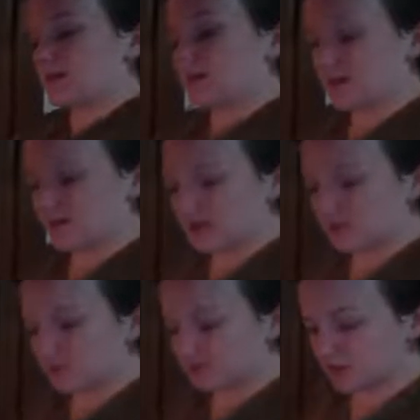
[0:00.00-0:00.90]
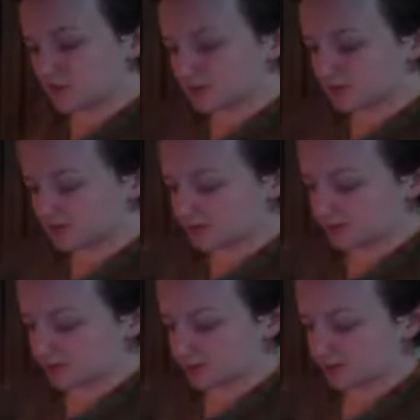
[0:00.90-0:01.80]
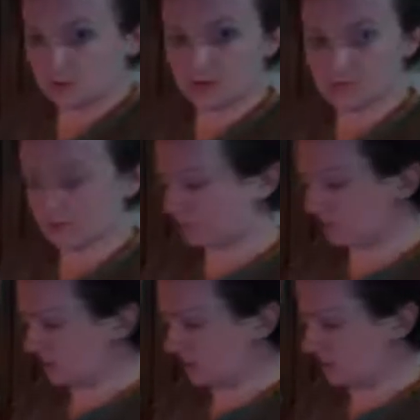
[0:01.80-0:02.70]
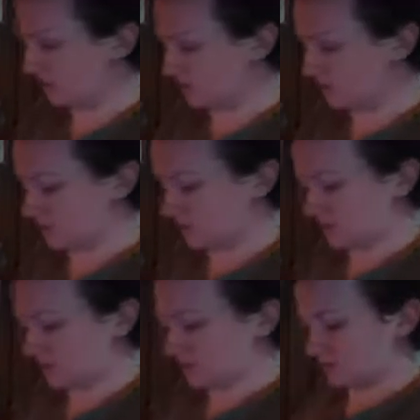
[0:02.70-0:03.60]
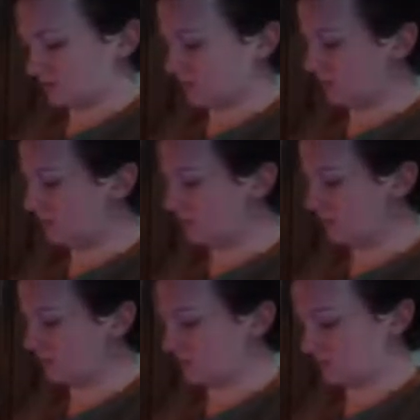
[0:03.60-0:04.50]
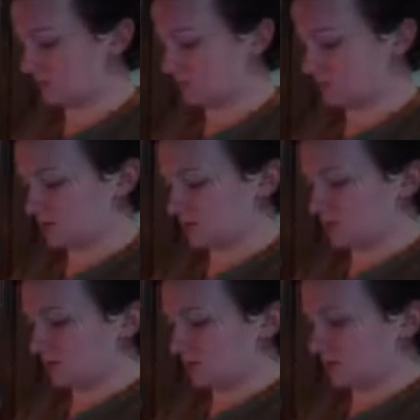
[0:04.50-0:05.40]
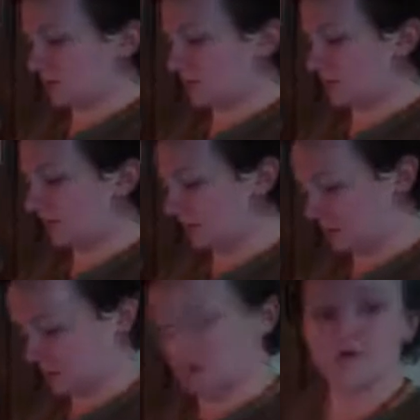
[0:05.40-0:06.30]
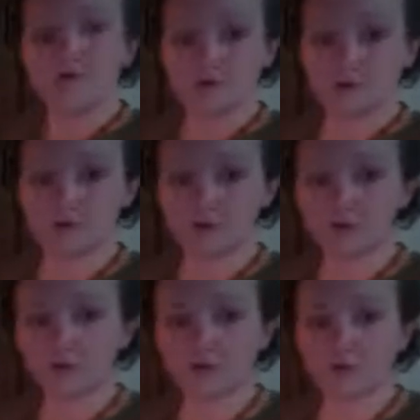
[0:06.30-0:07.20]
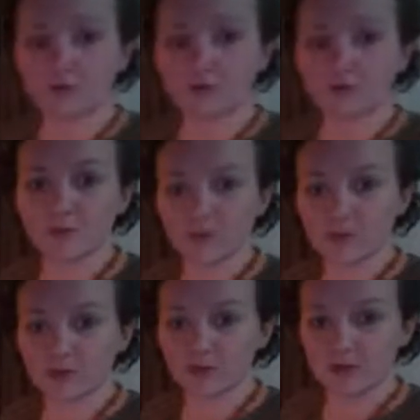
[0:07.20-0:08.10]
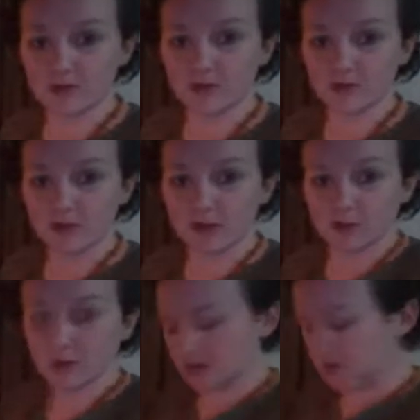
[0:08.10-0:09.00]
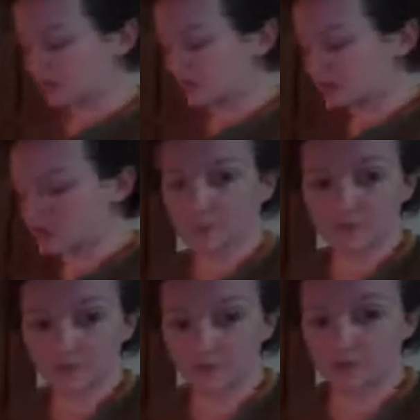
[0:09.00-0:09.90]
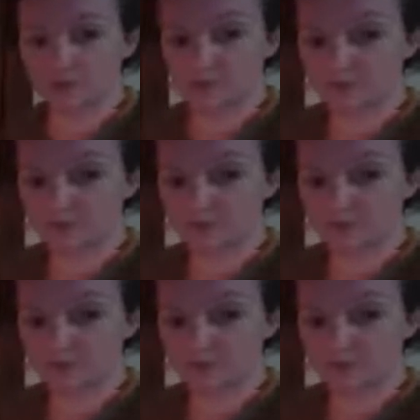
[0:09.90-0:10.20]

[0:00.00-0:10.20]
And I'm only using 1, 2, 3 whole cloves for this entire thing, because cloves are,